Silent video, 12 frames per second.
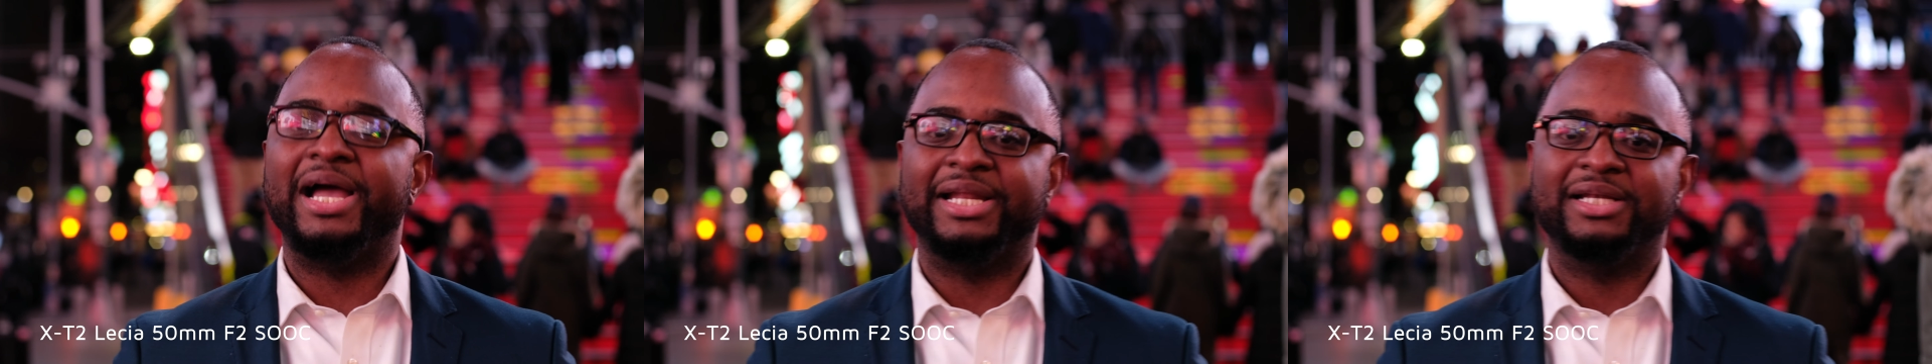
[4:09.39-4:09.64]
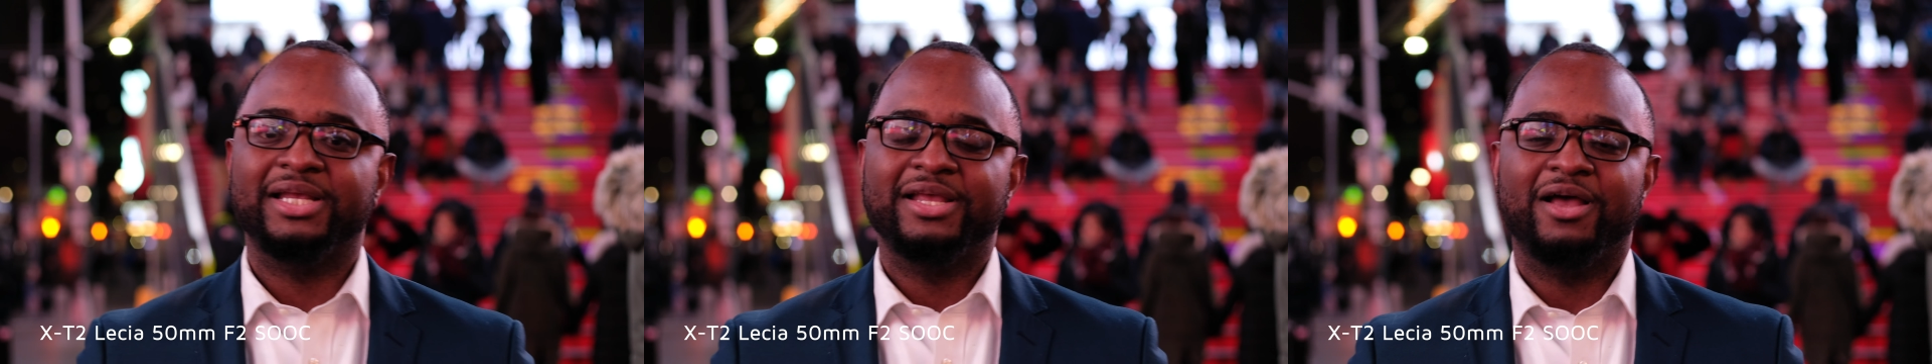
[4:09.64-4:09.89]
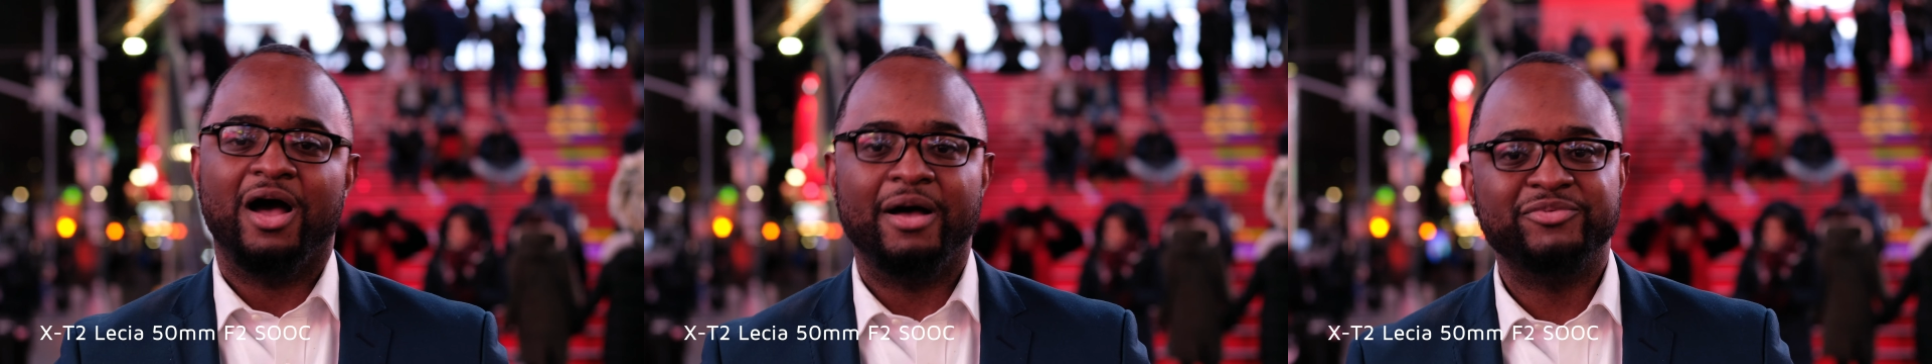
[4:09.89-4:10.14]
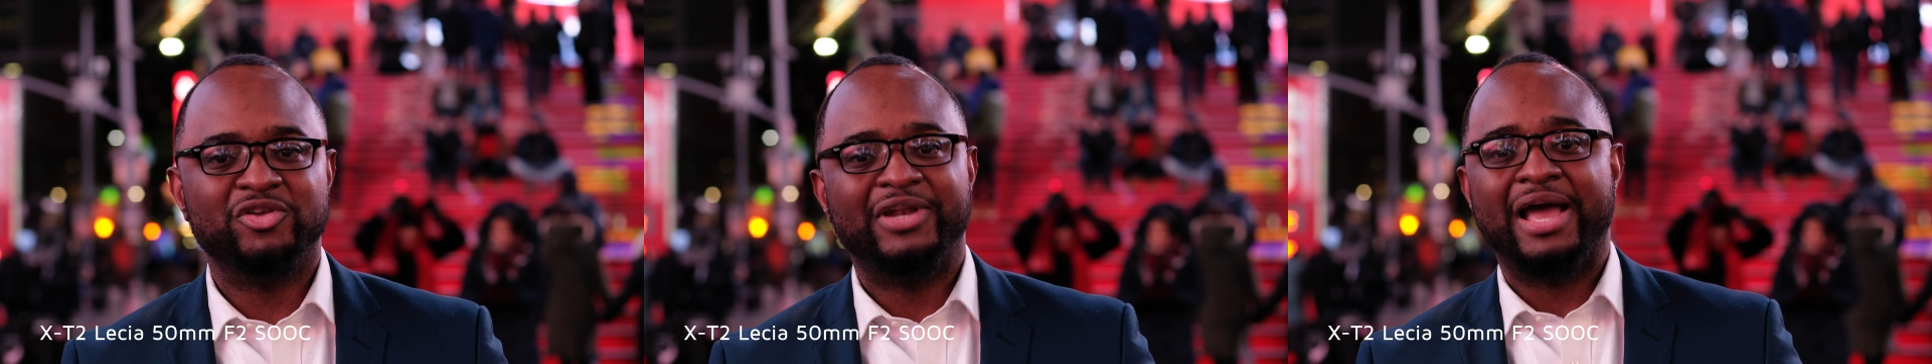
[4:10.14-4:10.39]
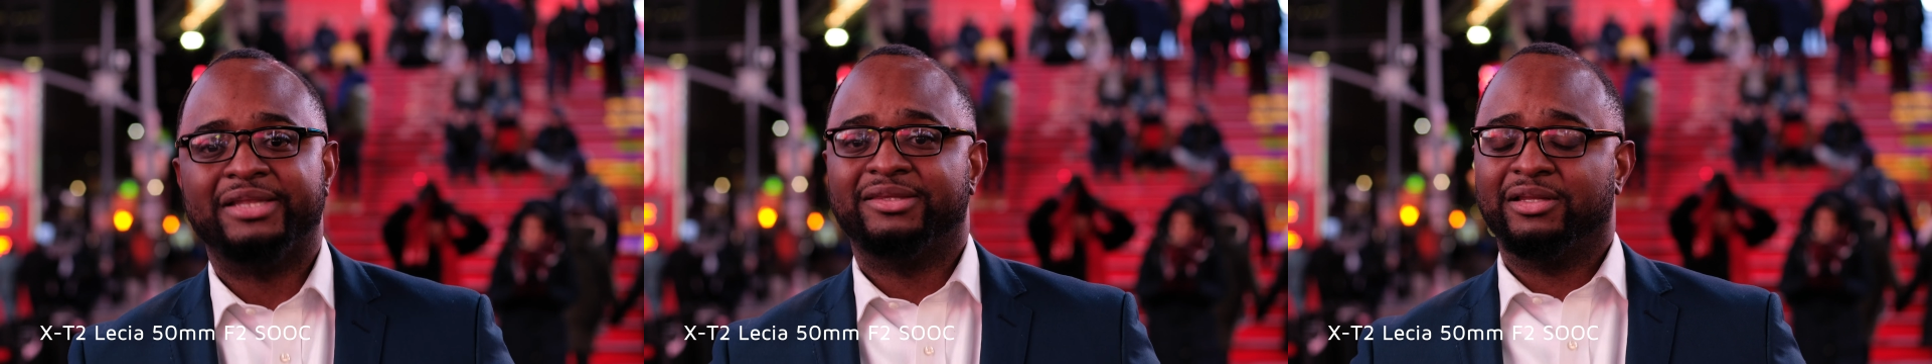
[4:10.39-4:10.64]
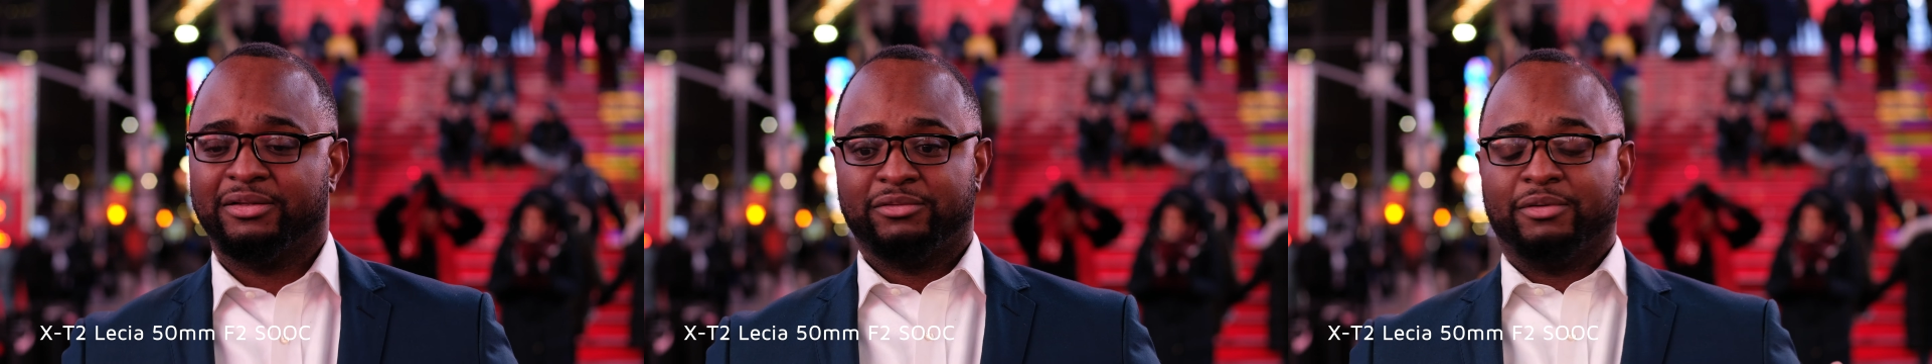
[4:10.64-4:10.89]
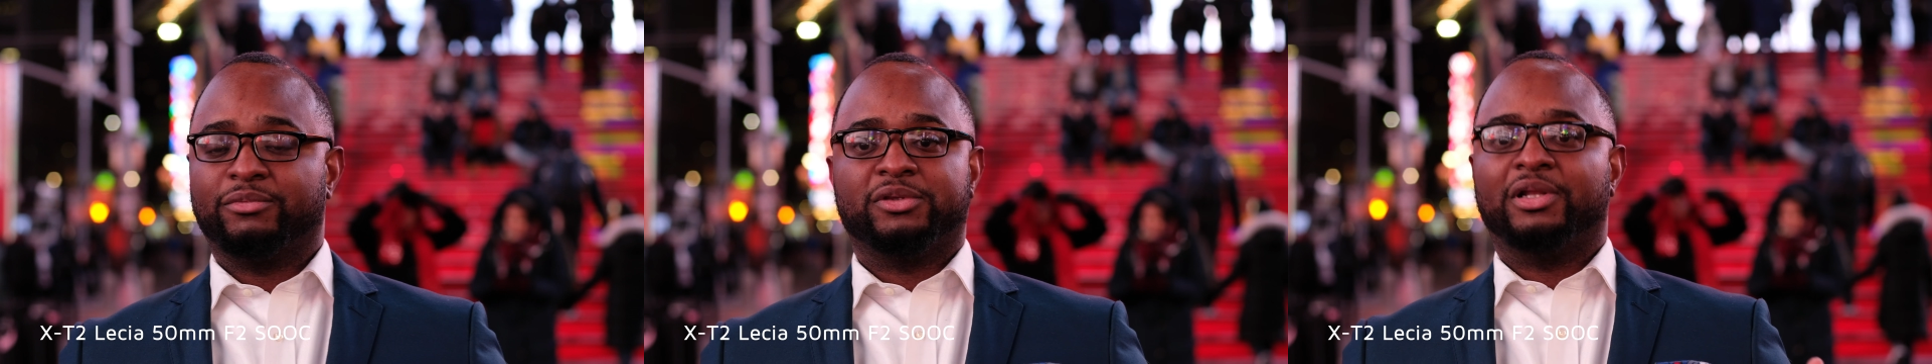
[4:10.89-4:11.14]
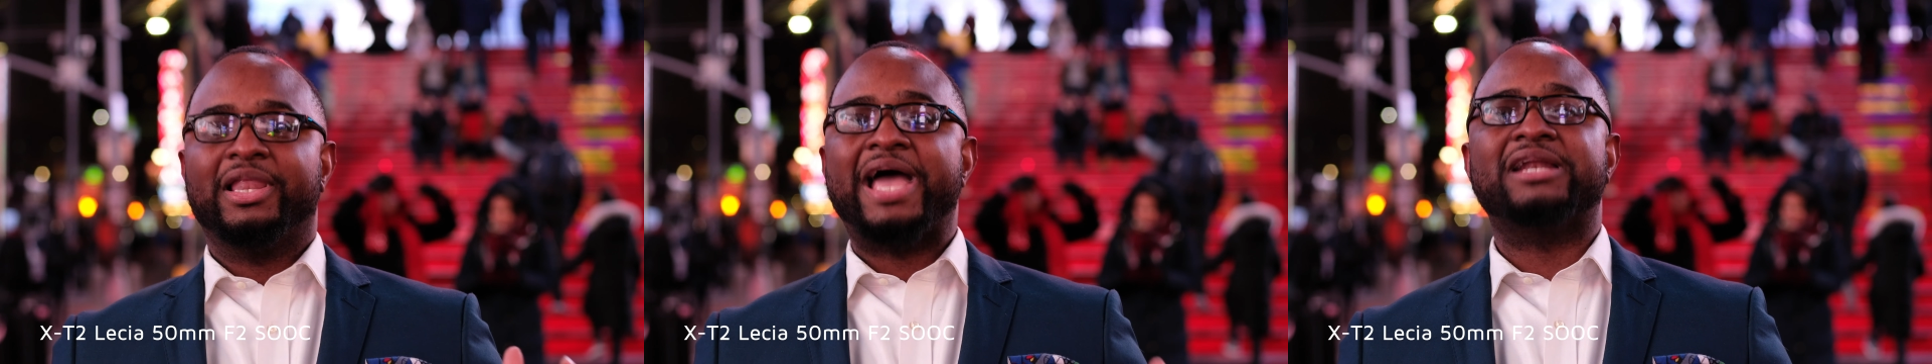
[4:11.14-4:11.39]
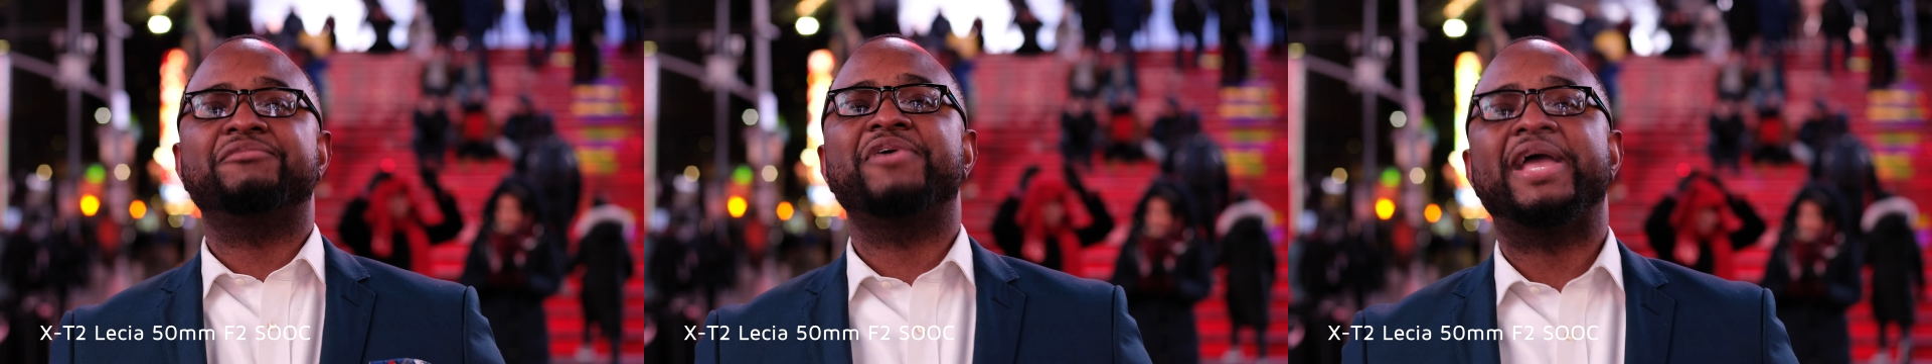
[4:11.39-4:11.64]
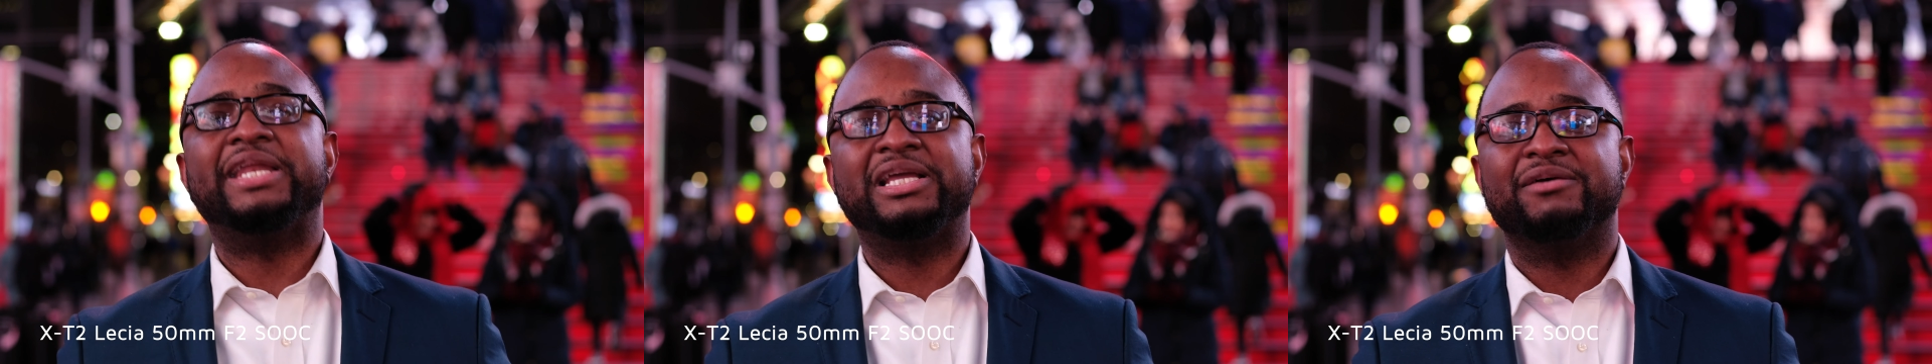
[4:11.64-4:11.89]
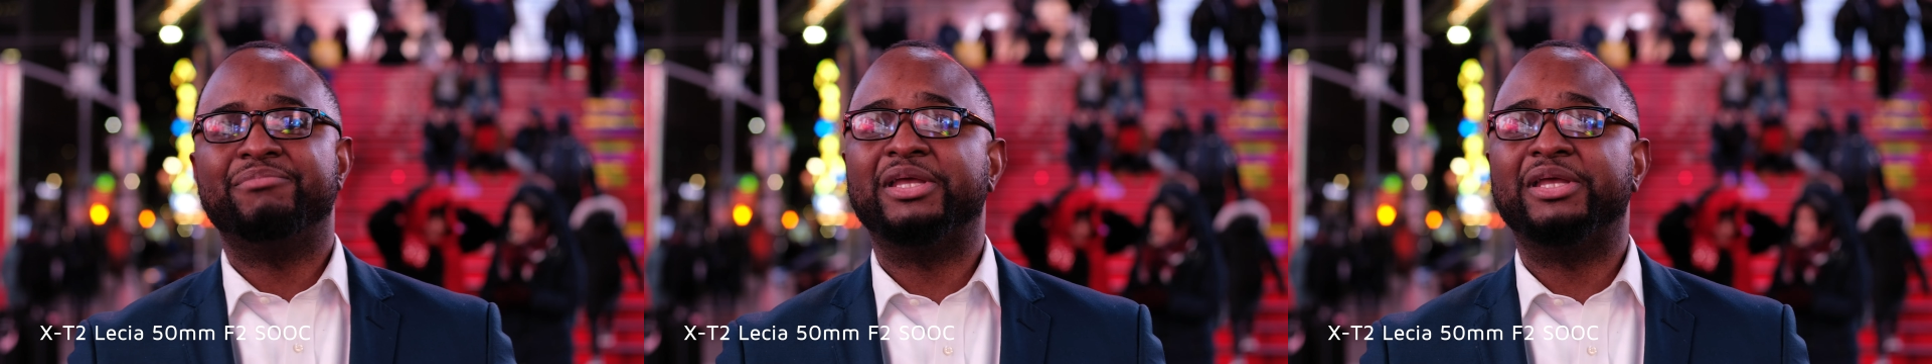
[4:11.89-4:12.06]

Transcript: separation between the subject and the background.